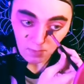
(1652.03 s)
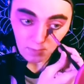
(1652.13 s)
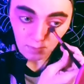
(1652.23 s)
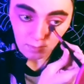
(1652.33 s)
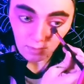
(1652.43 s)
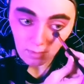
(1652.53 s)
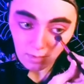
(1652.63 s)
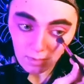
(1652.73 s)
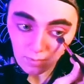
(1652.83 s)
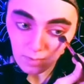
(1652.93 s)
A
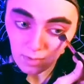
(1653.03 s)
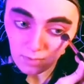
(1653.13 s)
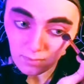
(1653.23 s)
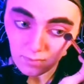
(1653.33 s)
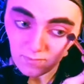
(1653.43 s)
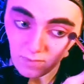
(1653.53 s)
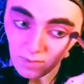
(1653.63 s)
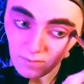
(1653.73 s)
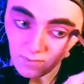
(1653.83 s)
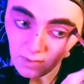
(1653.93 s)
little bit, very,
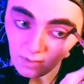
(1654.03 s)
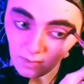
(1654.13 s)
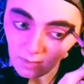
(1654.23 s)
very little.